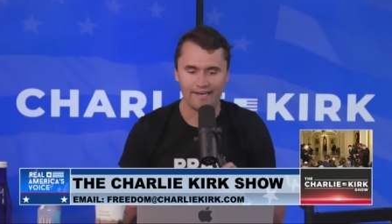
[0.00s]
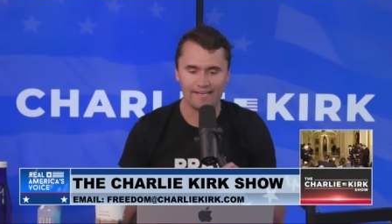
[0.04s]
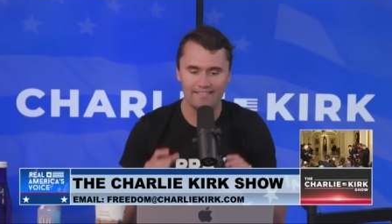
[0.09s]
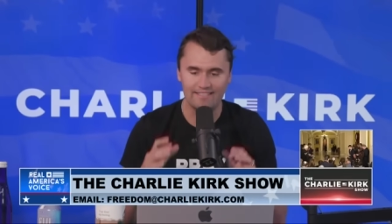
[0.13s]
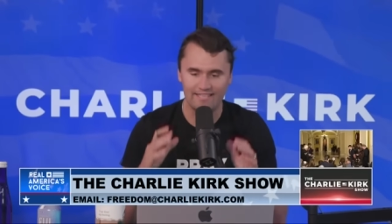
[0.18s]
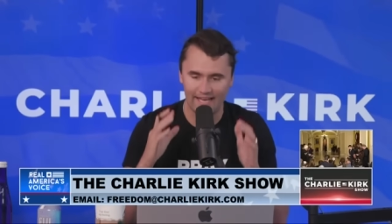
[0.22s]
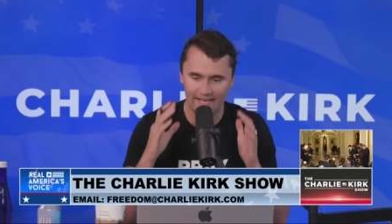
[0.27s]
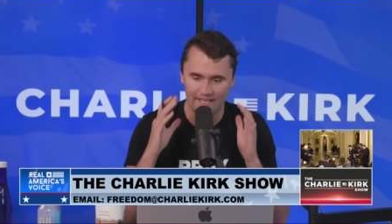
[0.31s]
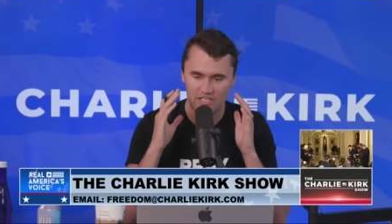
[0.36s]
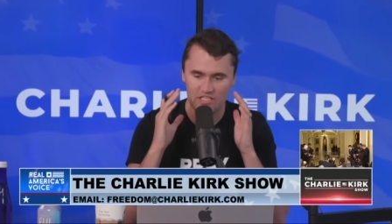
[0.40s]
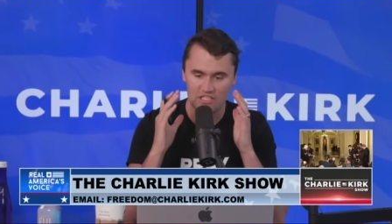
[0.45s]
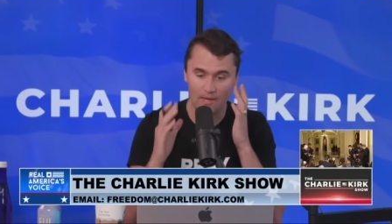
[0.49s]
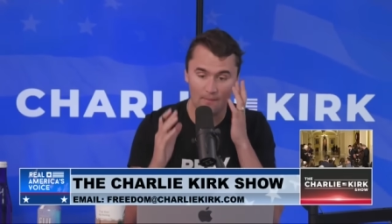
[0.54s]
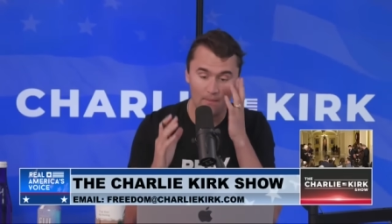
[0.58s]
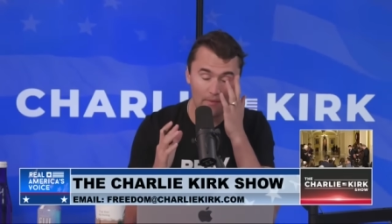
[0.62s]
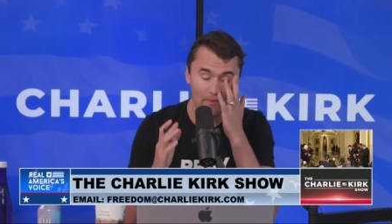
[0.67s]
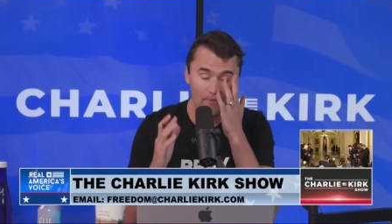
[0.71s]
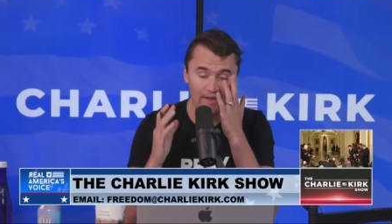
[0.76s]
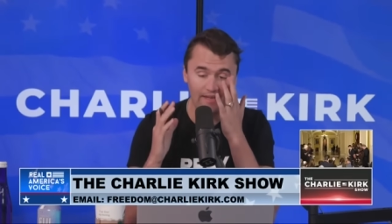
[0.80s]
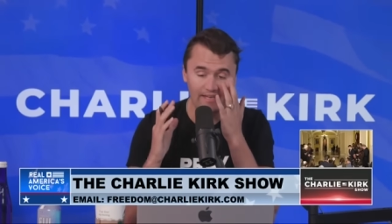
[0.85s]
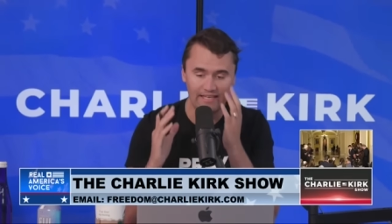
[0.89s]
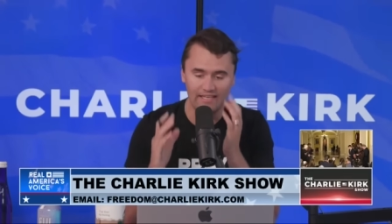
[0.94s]
It takes
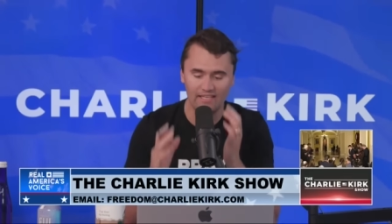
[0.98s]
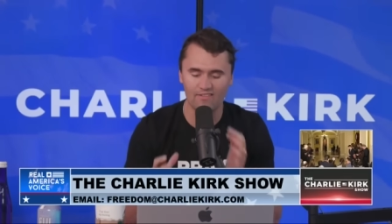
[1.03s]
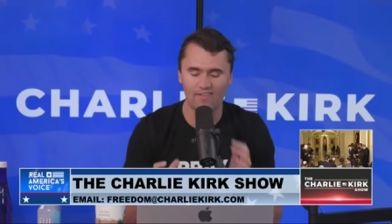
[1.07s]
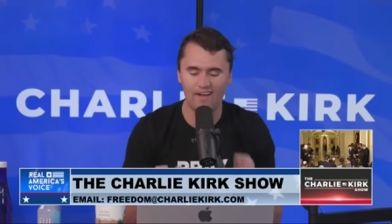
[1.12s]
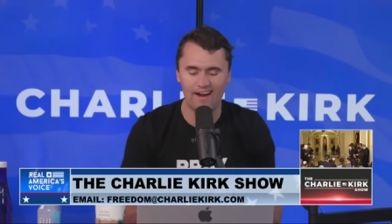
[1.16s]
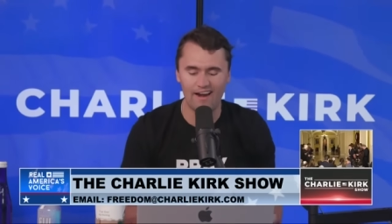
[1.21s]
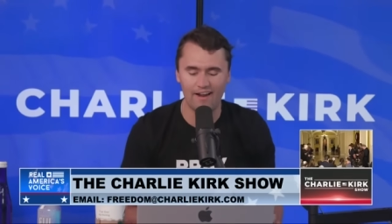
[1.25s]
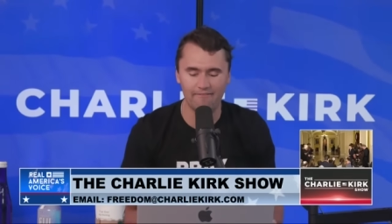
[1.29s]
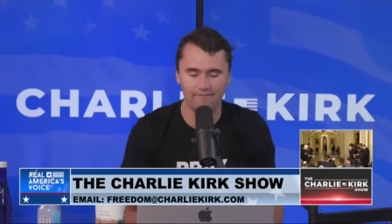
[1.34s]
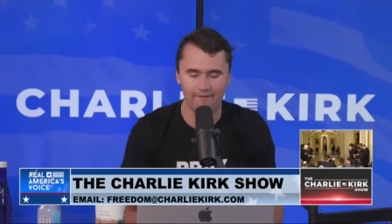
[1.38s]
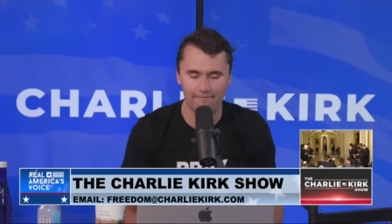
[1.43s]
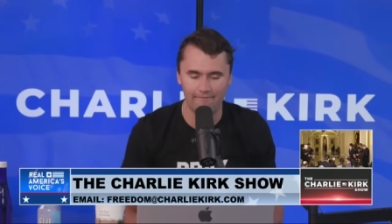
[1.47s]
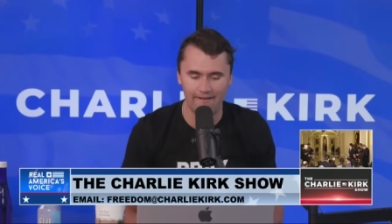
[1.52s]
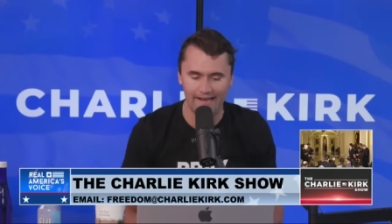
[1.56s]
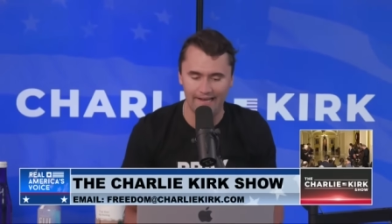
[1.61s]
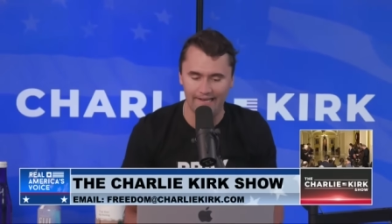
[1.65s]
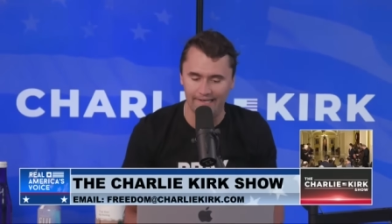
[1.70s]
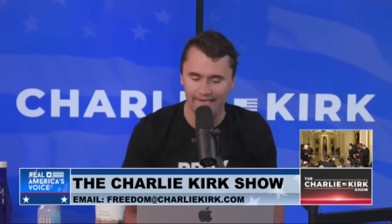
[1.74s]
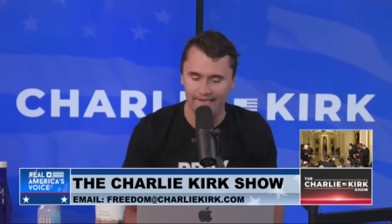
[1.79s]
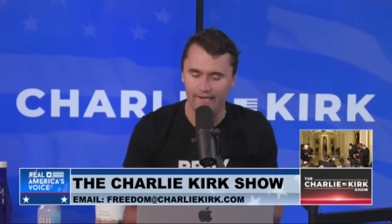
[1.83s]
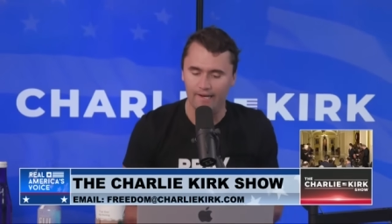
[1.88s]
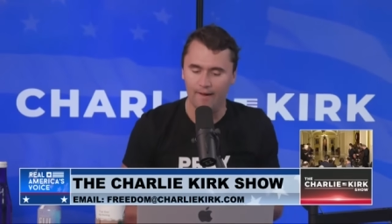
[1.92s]
someone like Elon and
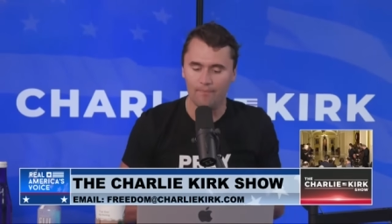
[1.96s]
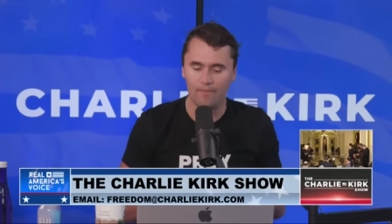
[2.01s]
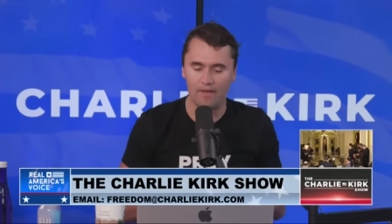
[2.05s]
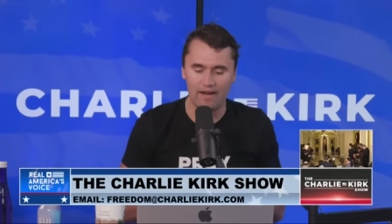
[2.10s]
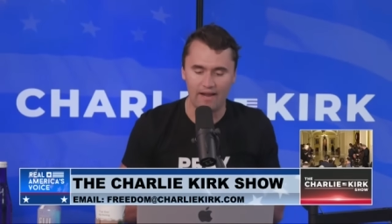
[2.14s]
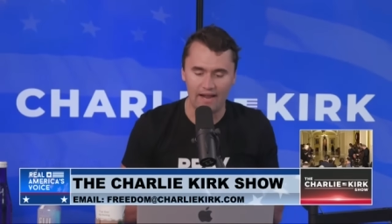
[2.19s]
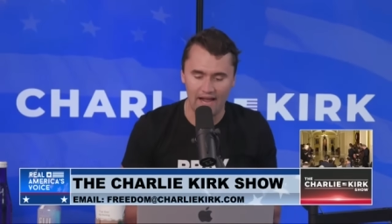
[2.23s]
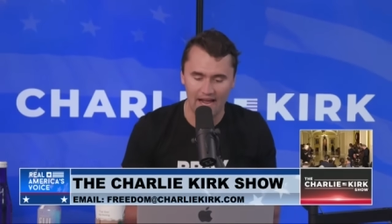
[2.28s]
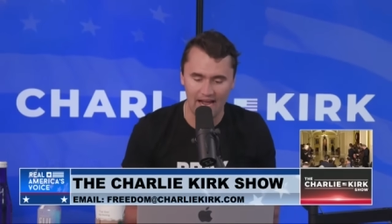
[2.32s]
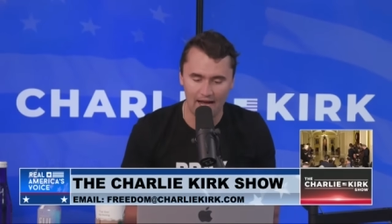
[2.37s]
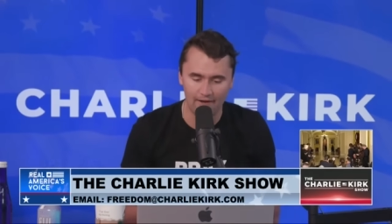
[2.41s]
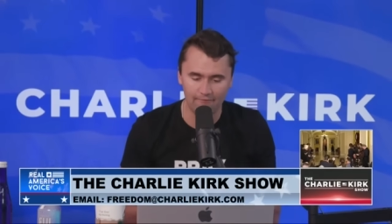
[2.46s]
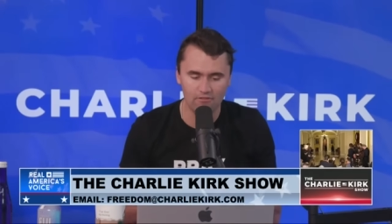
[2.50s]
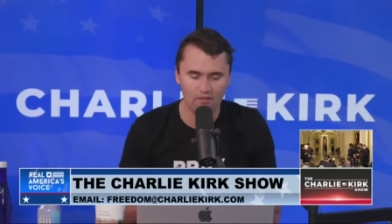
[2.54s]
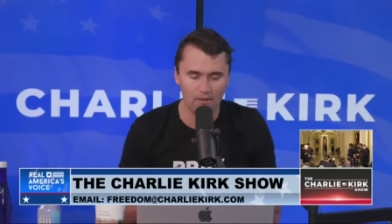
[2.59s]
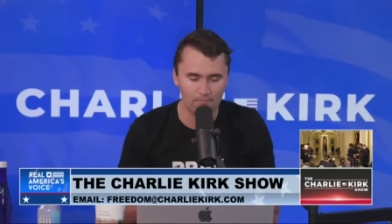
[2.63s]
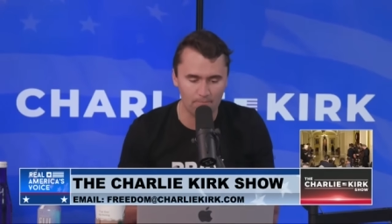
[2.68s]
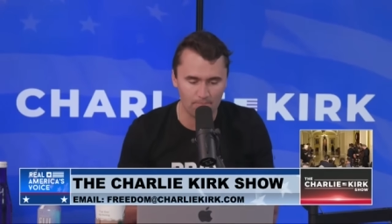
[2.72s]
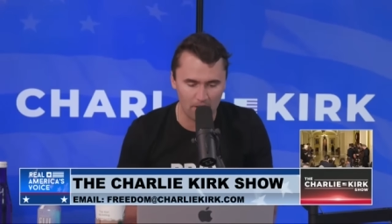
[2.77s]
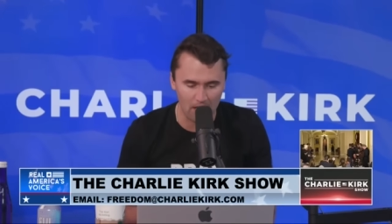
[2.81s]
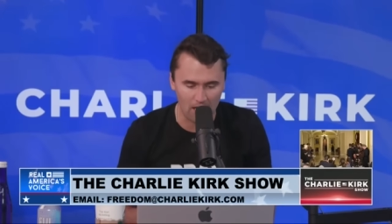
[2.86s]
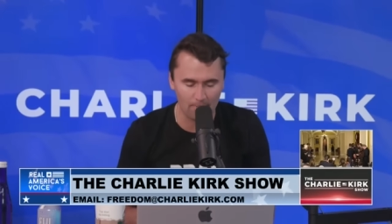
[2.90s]
Vivek that
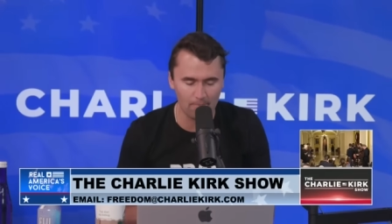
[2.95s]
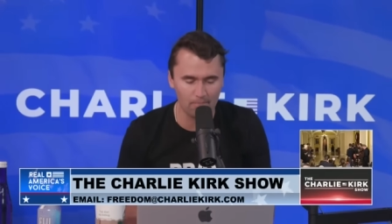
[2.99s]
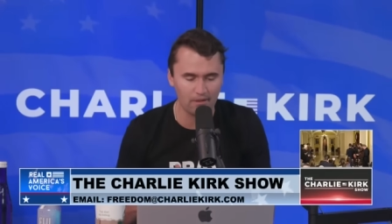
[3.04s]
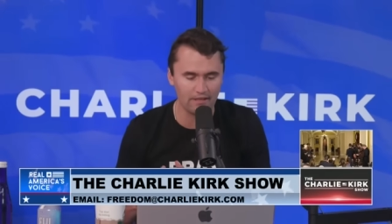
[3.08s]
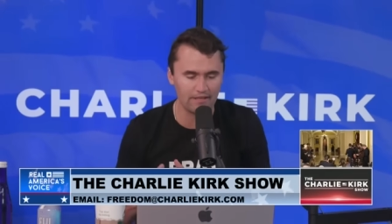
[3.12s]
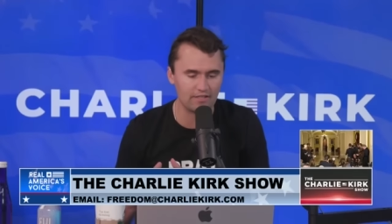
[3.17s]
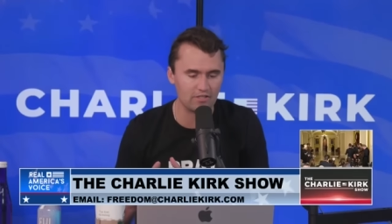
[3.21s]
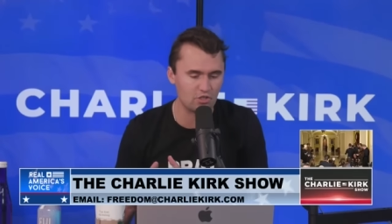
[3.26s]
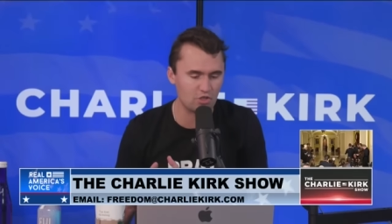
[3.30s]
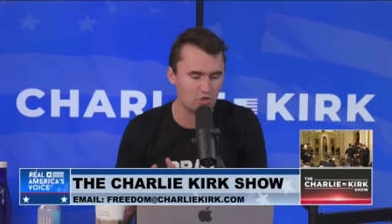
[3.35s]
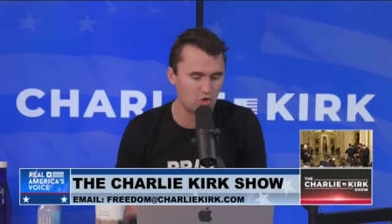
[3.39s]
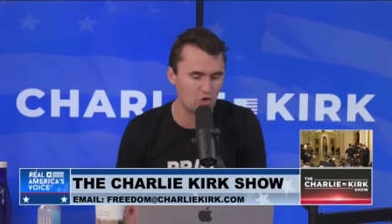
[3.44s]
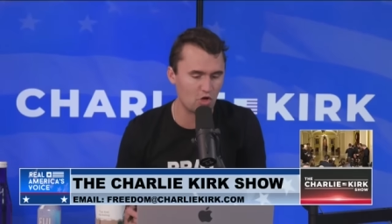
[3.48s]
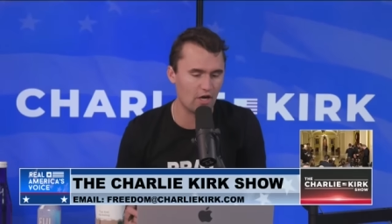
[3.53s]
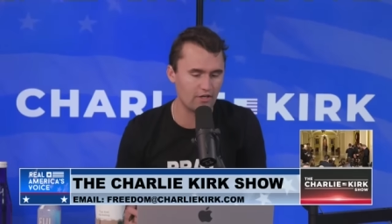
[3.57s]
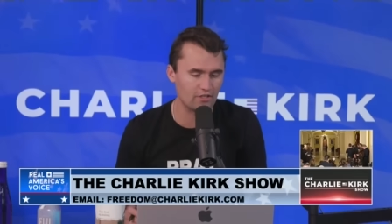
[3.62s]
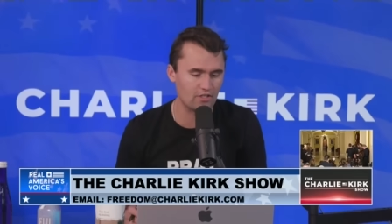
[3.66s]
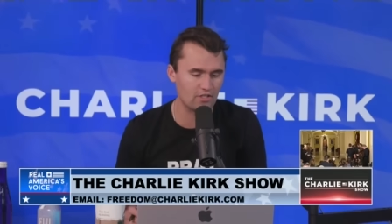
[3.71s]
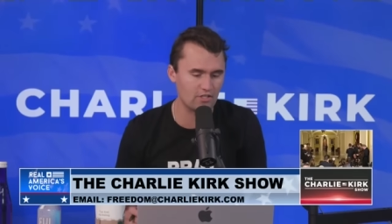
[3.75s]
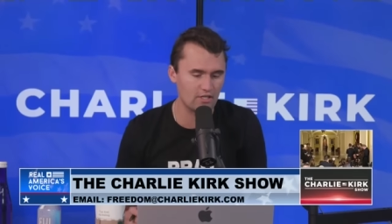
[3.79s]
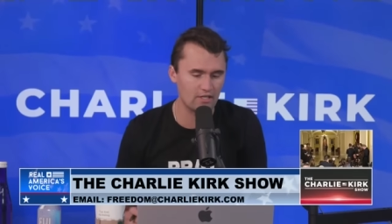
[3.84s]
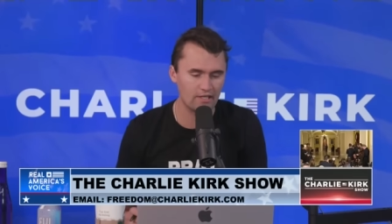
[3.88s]
have the public's
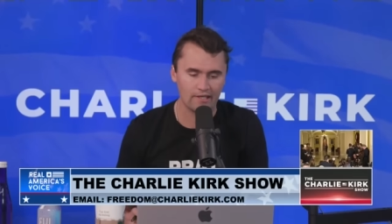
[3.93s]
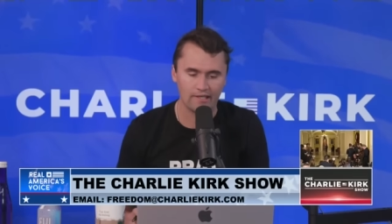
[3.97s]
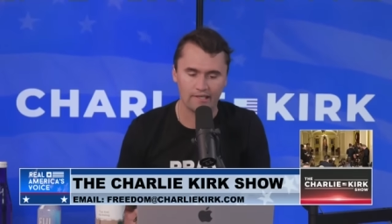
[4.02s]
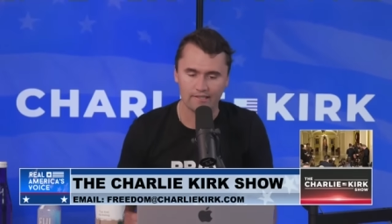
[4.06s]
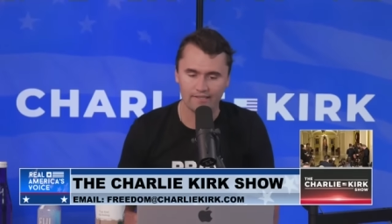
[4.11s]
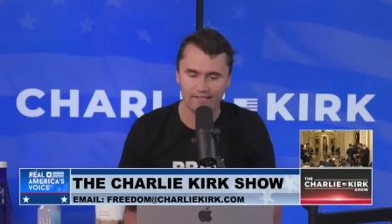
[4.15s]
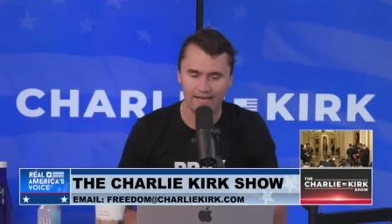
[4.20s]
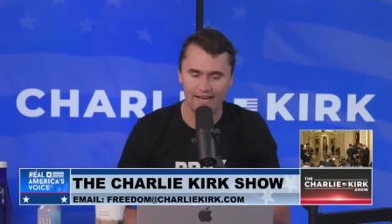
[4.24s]
trust,